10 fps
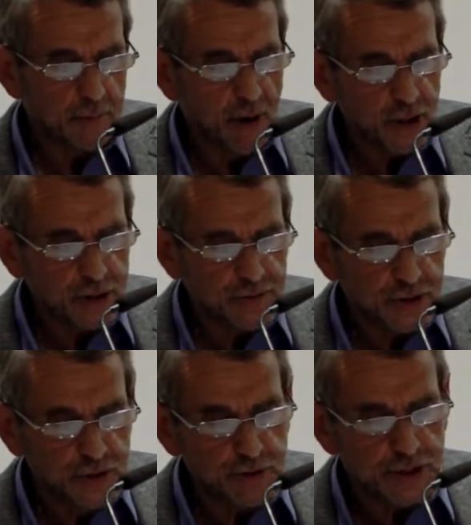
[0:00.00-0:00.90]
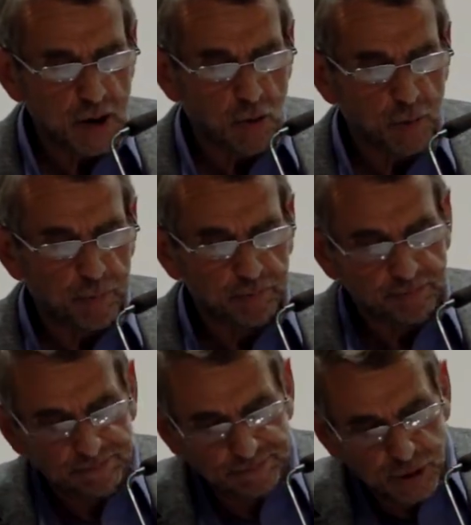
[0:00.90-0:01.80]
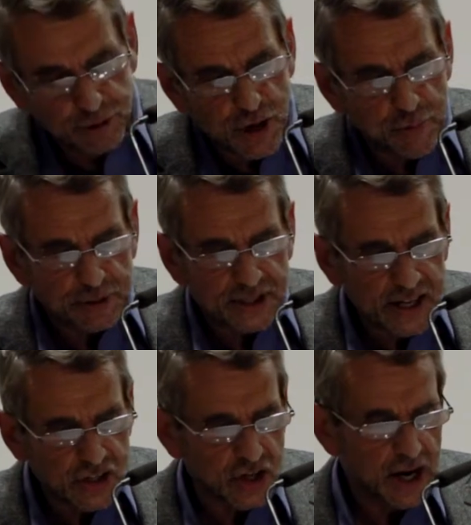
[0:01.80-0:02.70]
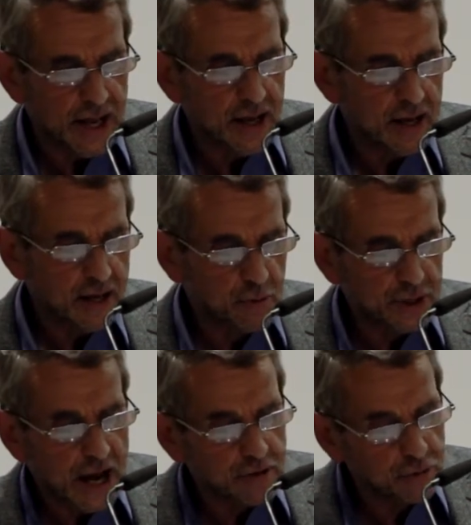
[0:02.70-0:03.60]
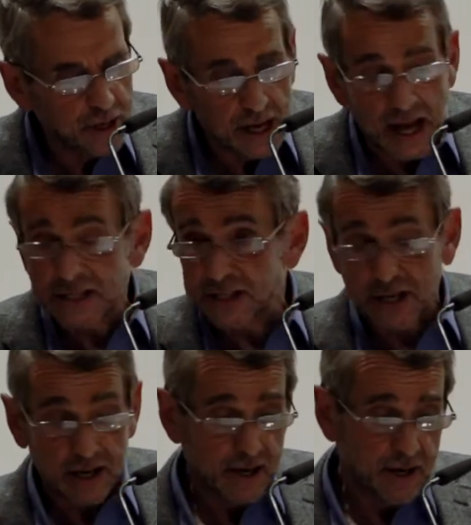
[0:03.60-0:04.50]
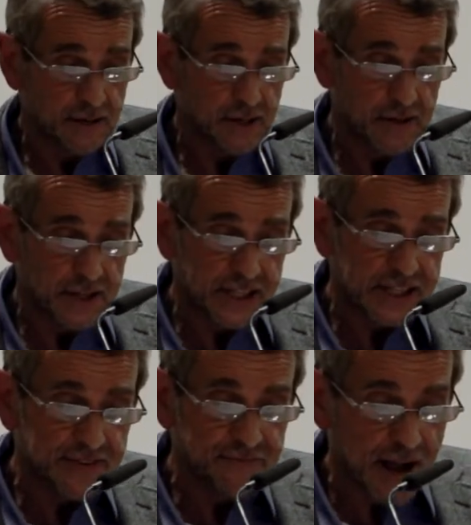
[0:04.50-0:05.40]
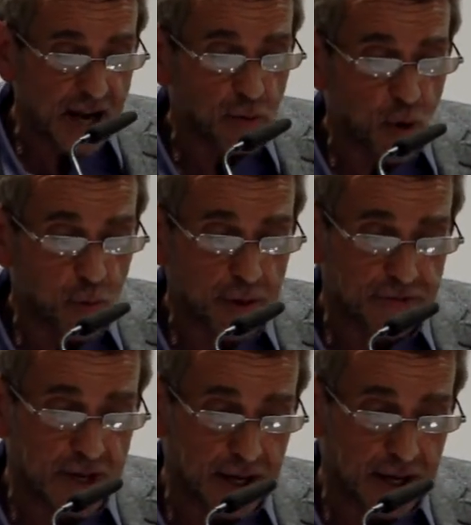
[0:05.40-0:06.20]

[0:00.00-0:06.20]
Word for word: But most of us do so, or do so potentially, without realizing that this is in fact what we've